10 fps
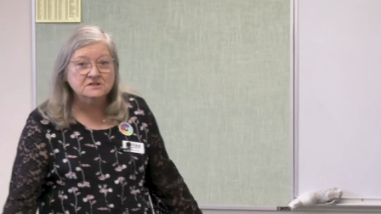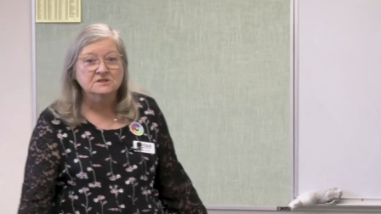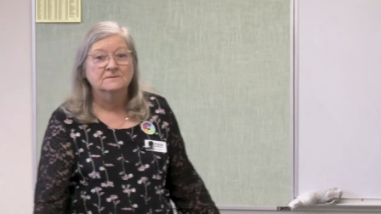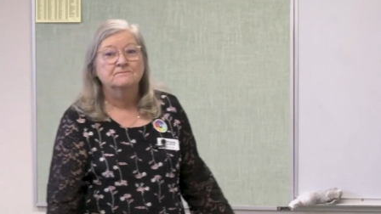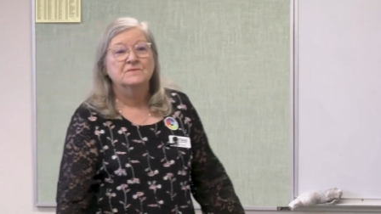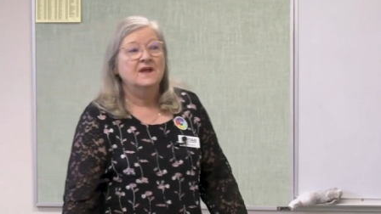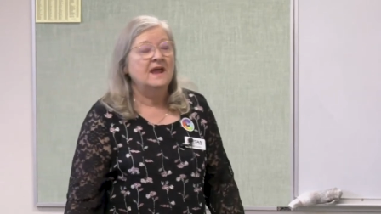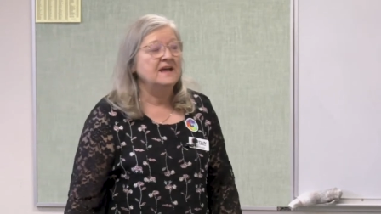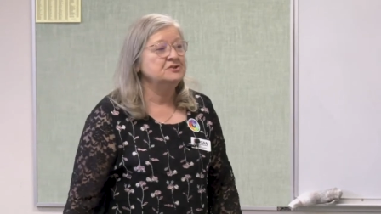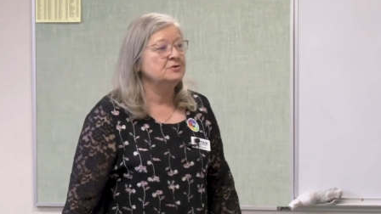mm-hmm.
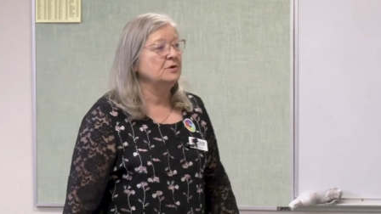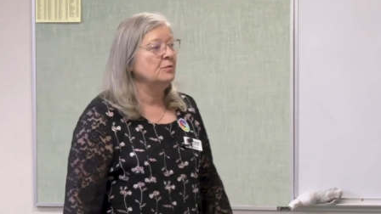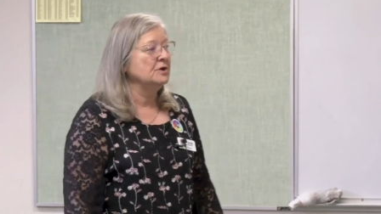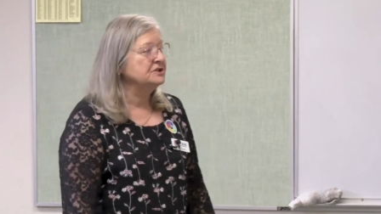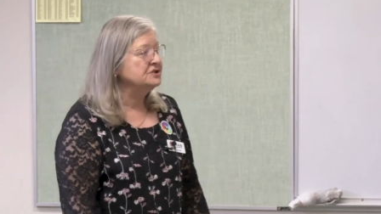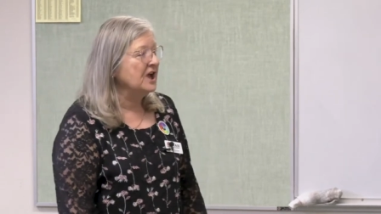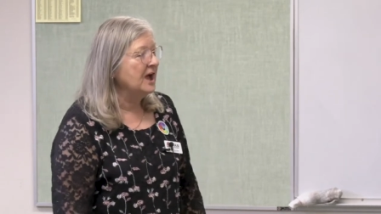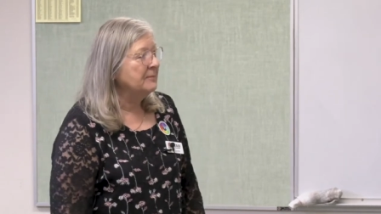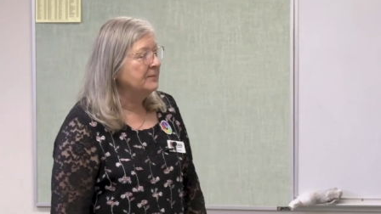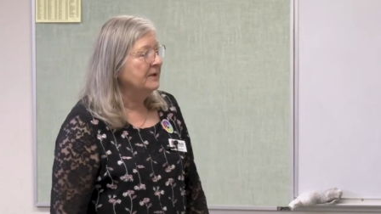and do a
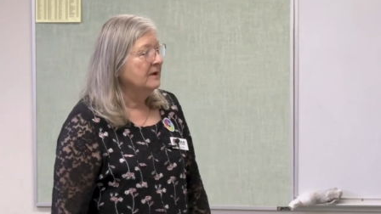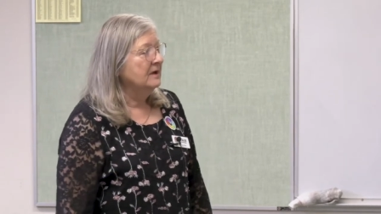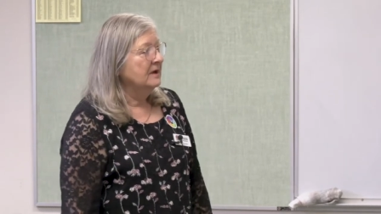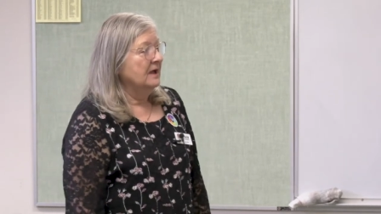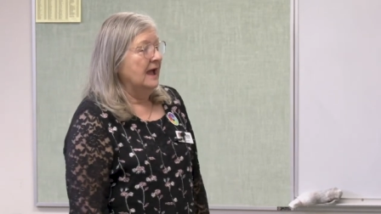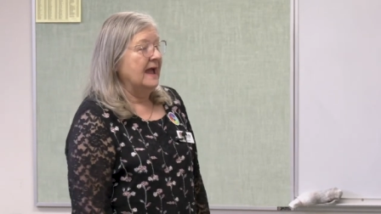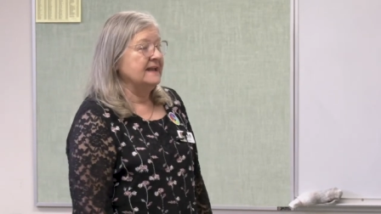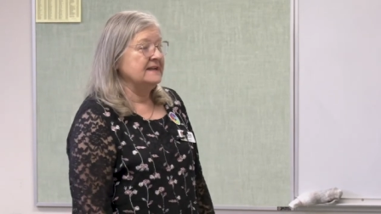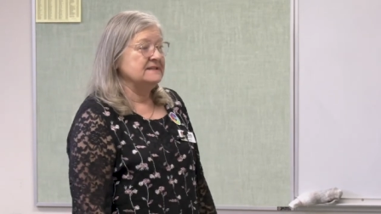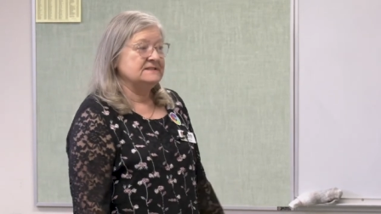workshop.
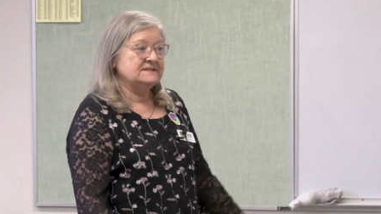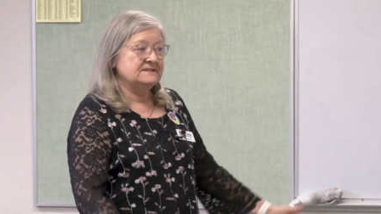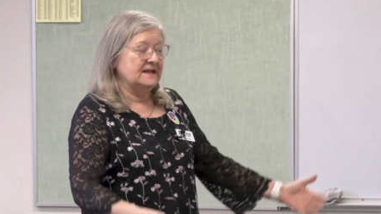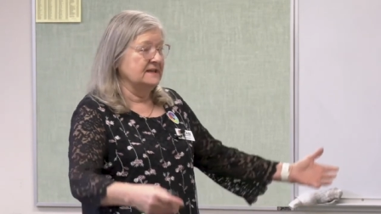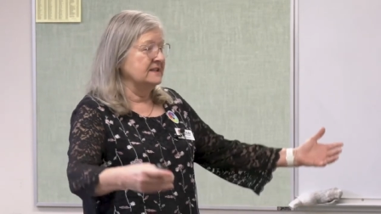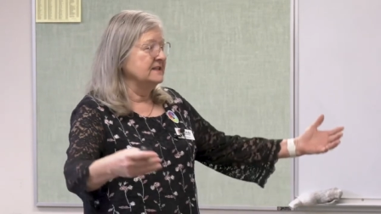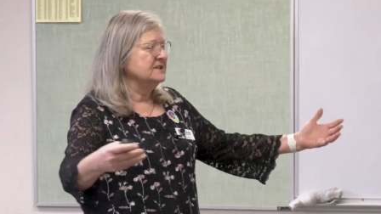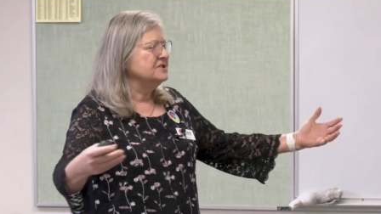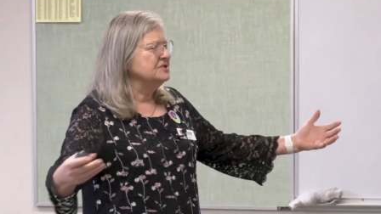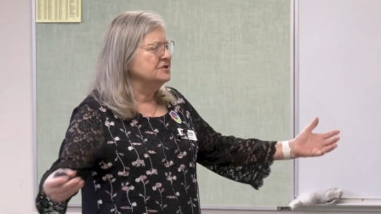And it's anything
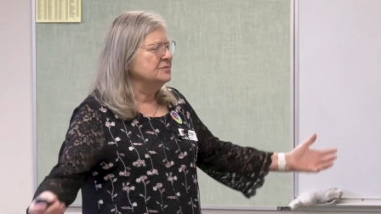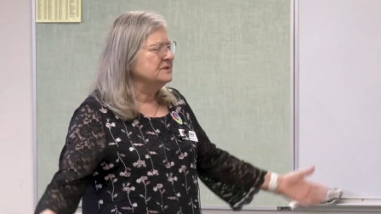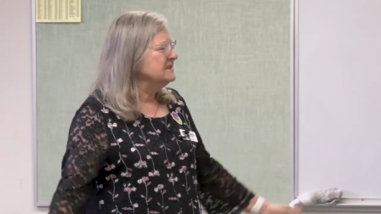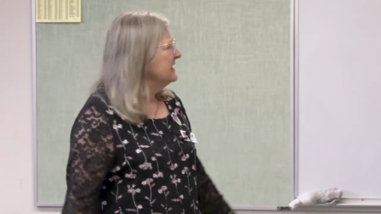to do with